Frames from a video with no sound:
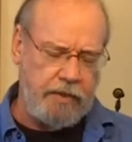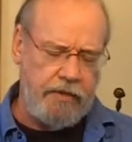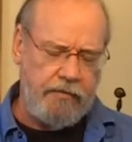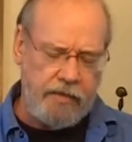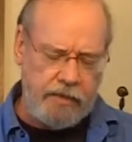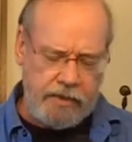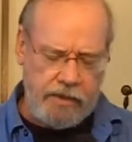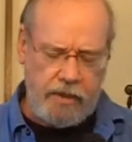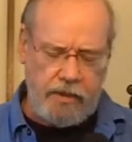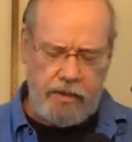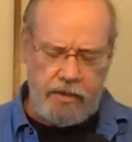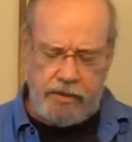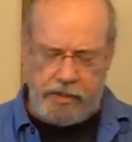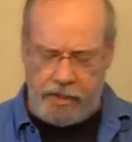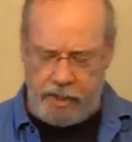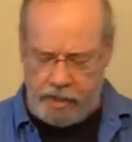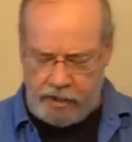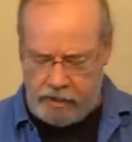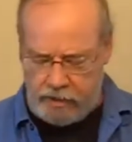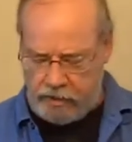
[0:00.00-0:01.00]
Give us
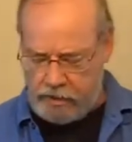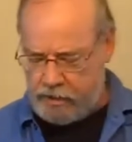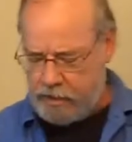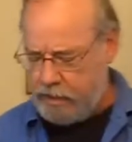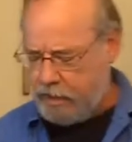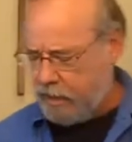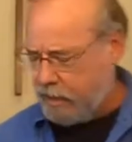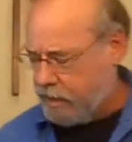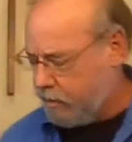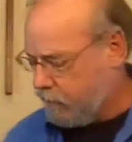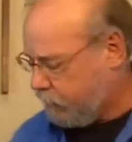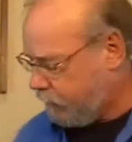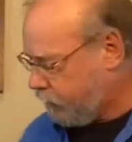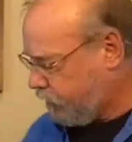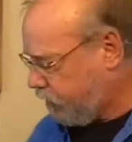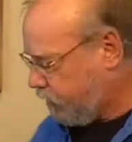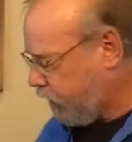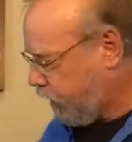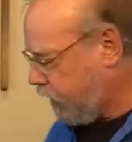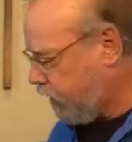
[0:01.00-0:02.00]
understanding today.
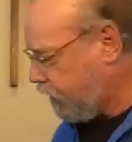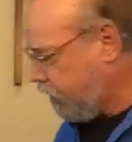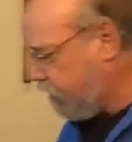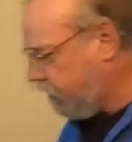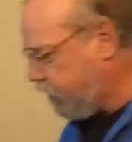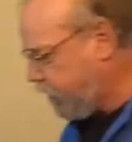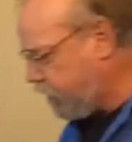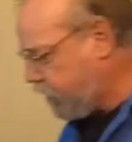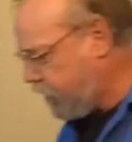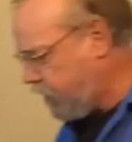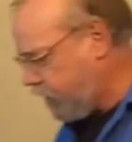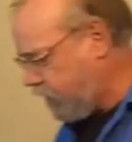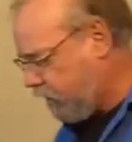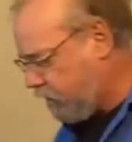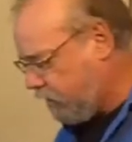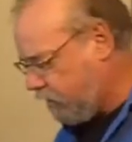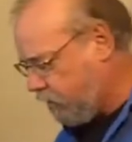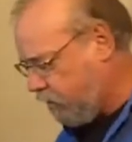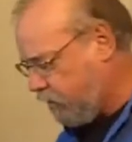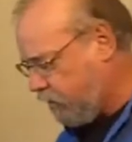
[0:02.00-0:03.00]
And give us
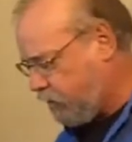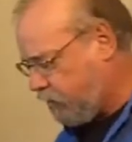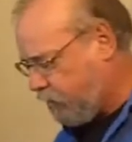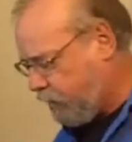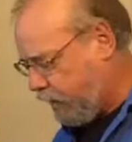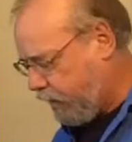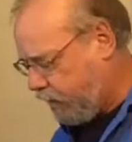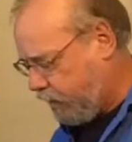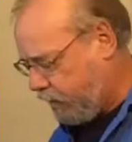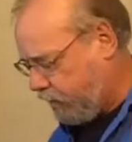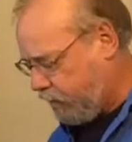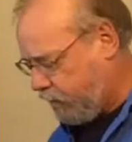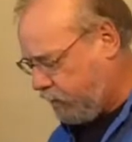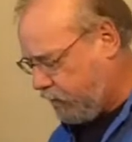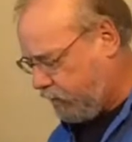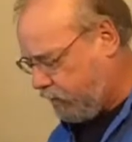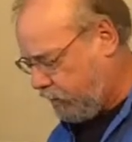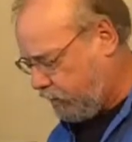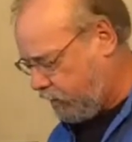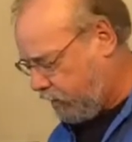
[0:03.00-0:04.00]
your spirit in
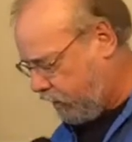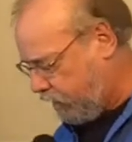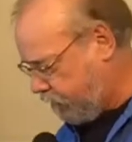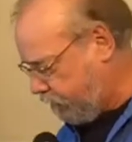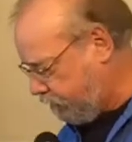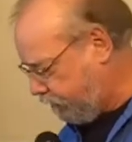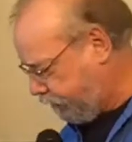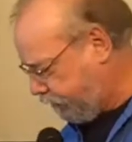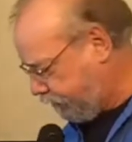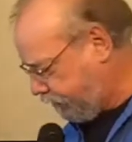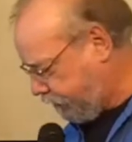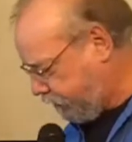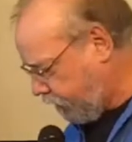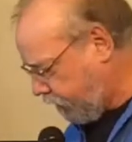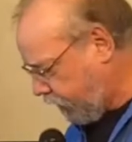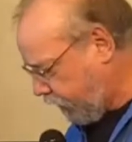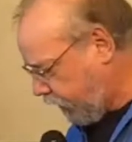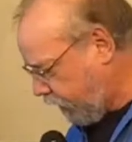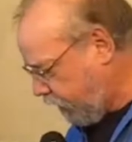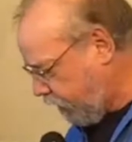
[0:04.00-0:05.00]
Jesus' name.
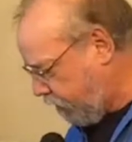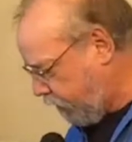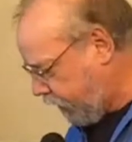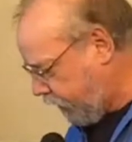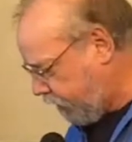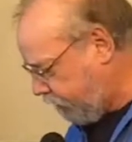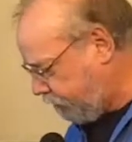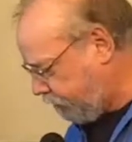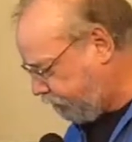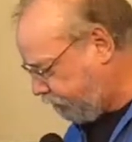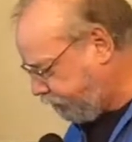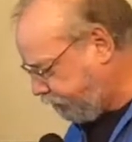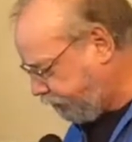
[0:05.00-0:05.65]
Amen.